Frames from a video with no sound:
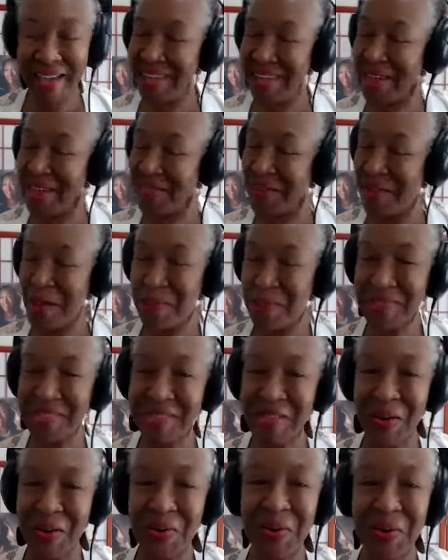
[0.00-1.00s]
Another
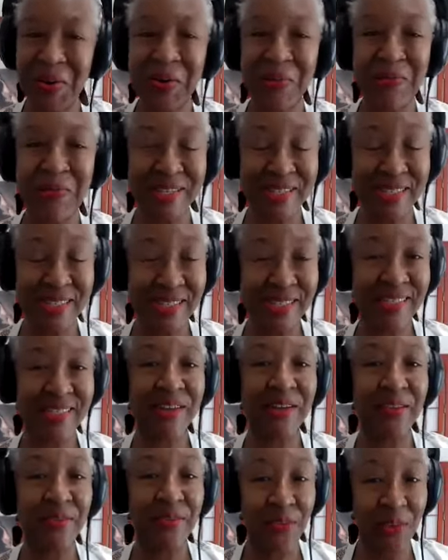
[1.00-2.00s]
episode, Her Business,
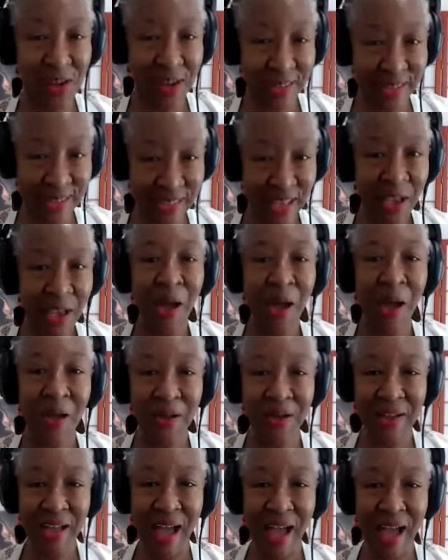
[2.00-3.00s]
Her Voice,
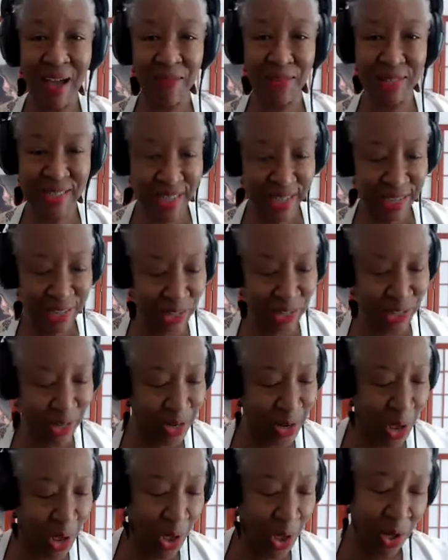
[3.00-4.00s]
Her Conversation.